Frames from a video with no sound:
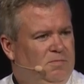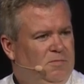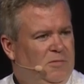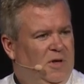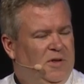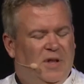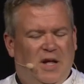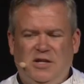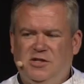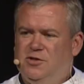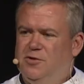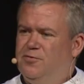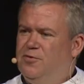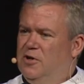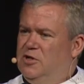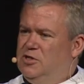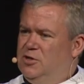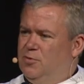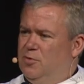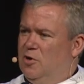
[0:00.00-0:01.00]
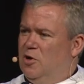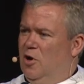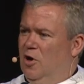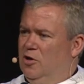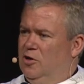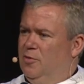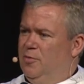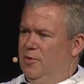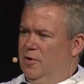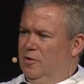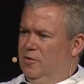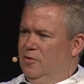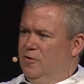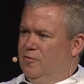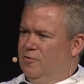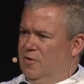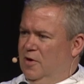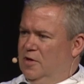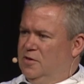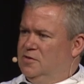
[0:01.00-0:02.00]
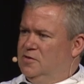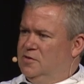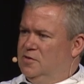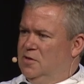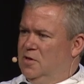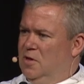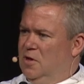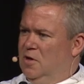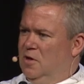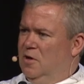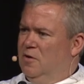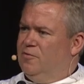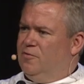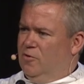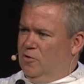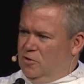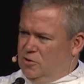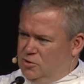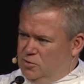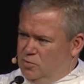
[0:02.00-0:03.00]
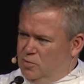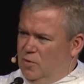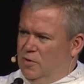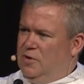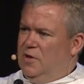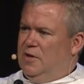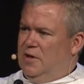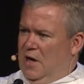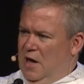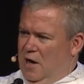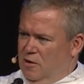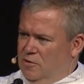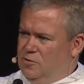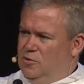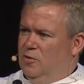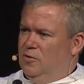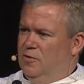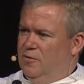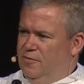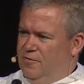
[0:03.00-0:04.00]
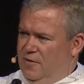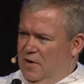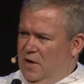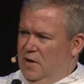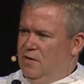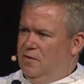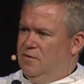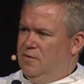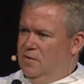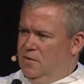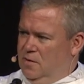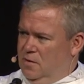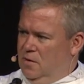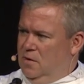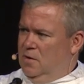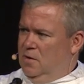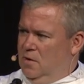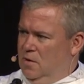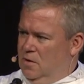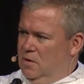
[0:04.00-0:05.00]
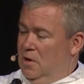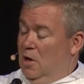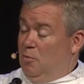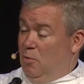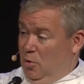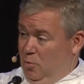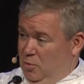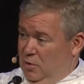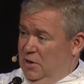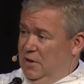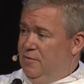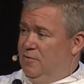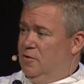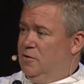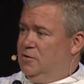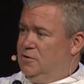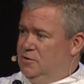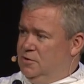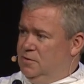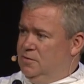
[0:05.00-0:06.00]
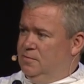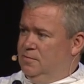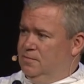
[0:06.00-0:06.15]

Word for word: And that's the friendship we're called to build, dear friends. First, within the household of faith, among believers,